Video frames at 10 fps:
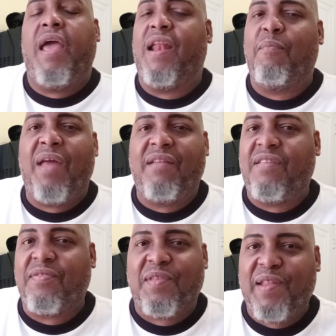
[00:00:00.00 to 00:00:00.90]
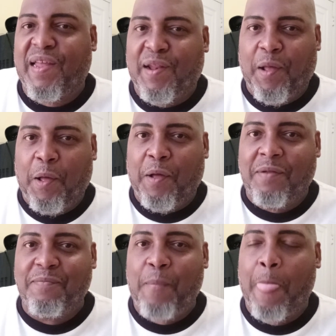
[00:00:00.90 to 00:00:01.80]
And I'm not dissing that at
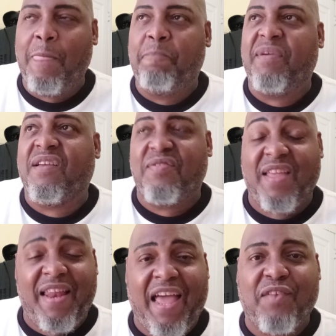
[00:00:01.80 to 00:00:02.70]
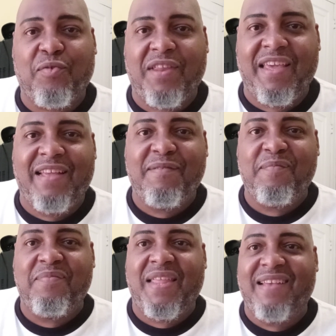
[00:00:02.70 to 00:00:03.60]
all, because that actually
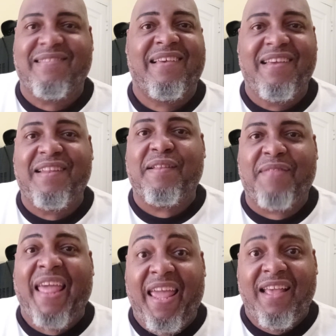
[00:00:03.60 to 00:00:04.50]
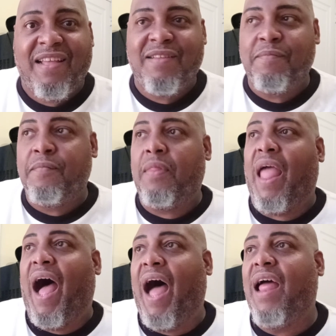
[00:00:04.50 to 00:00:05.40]
is a good thing.
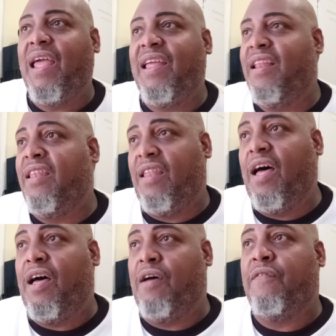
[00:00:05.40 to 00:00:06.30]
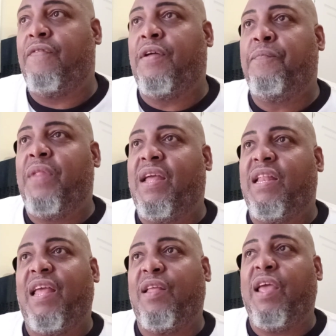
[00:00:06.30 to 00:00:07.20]
I love
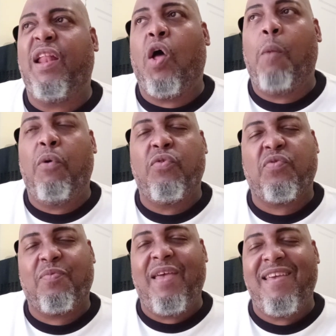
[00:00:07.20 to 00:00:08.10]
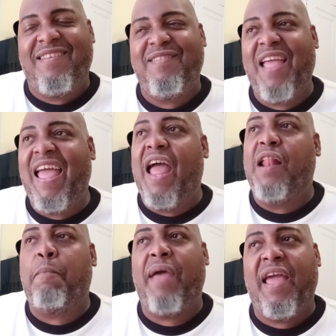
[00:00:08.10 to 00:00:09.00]
it. It almost,
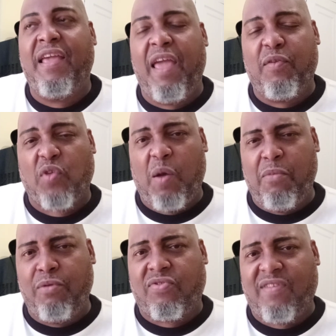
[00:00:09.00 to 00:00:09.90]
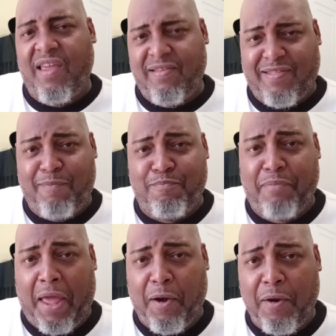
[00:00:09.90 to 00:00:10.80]
pancakes almost tasted
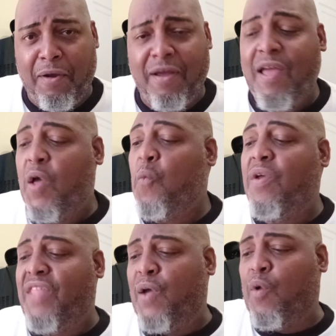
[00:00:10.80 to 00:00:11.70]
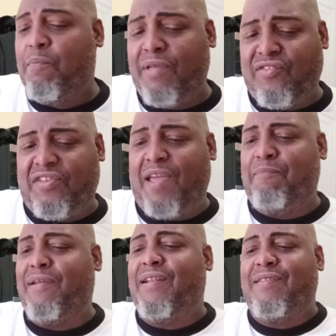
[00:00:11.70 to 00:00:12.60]
better when they were
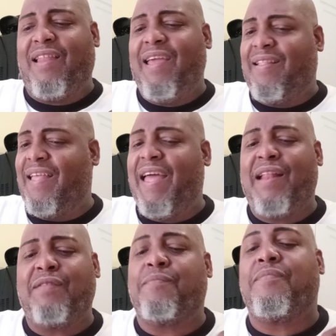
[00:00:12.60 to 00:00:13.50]
misshapen like that,